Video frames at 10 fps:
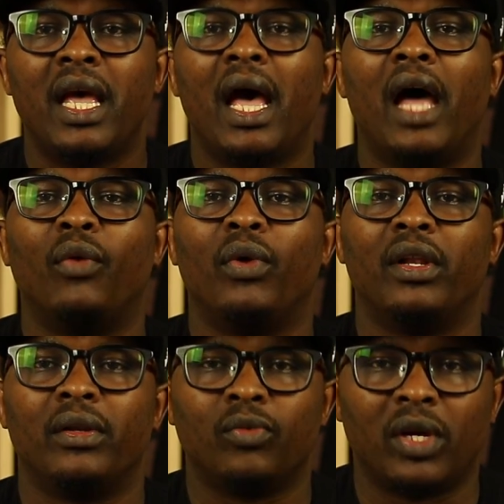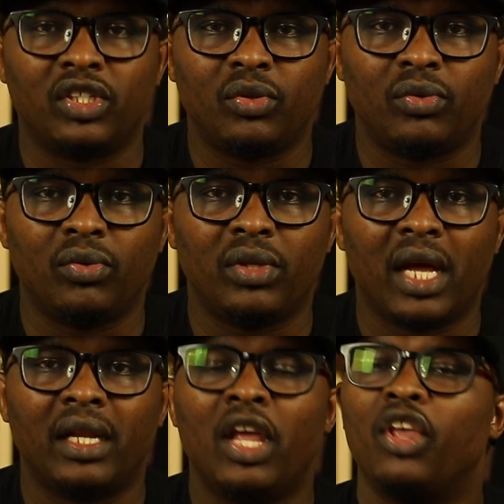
And once you do that,